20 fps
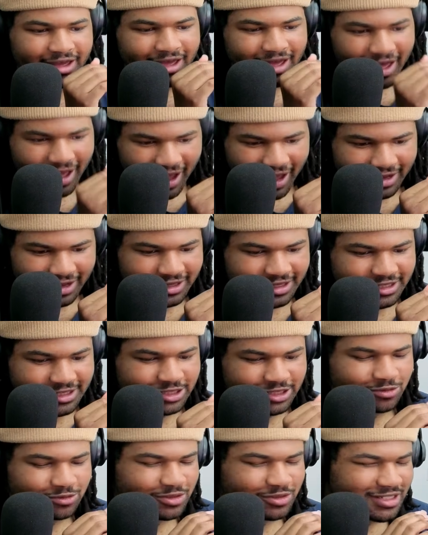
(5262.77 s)
I'd
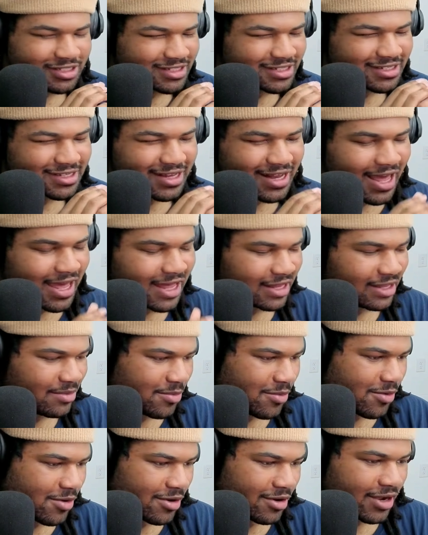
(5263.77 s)
listen to just slightly
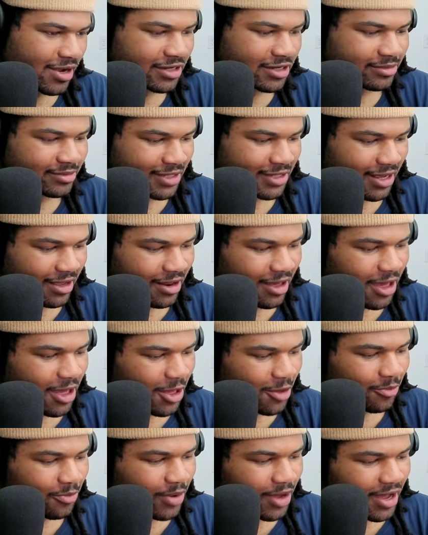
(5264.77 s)
more, 100%.
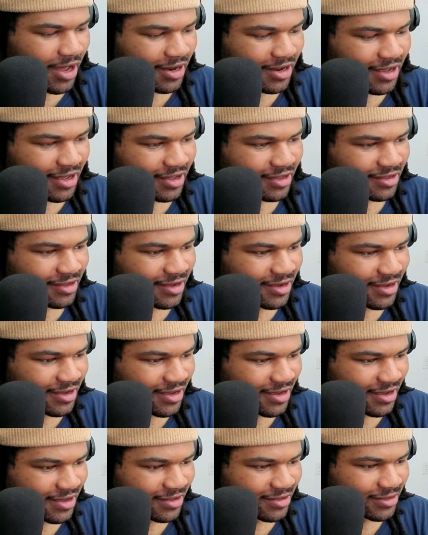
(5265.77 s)
But yeah,
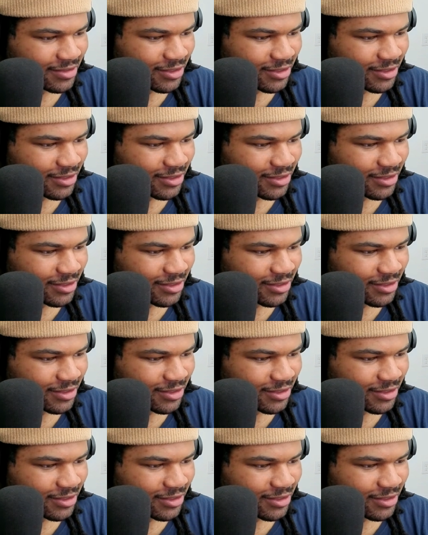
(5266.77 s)
yeah.